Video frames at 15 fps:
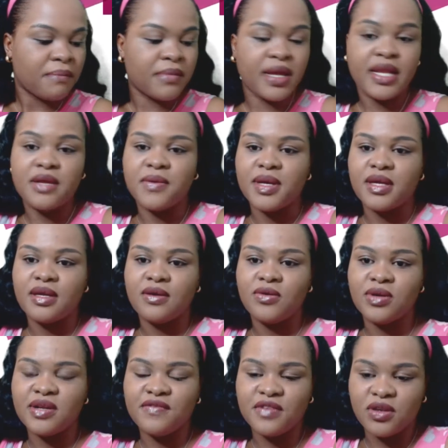Anyway,
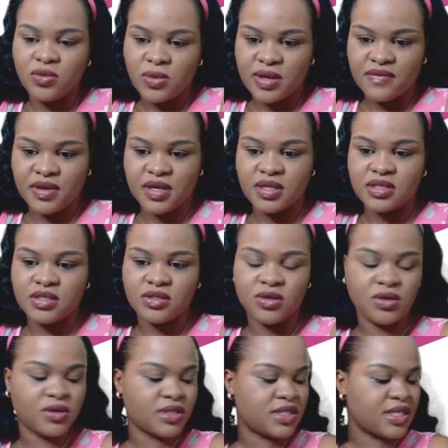good evening, whoever else is
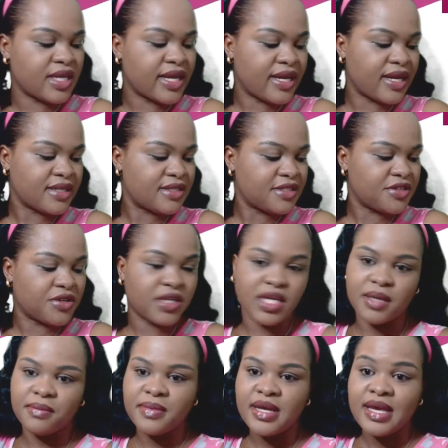on, until I can see your
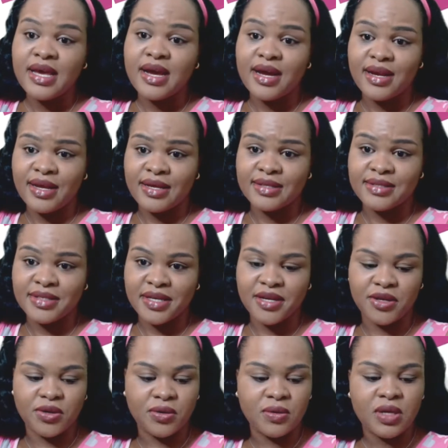name and I can say
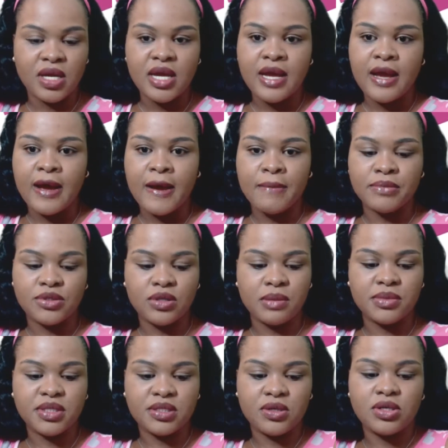hello. So
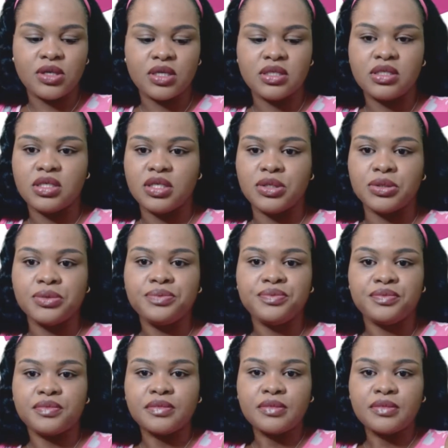I'm just gonna continue.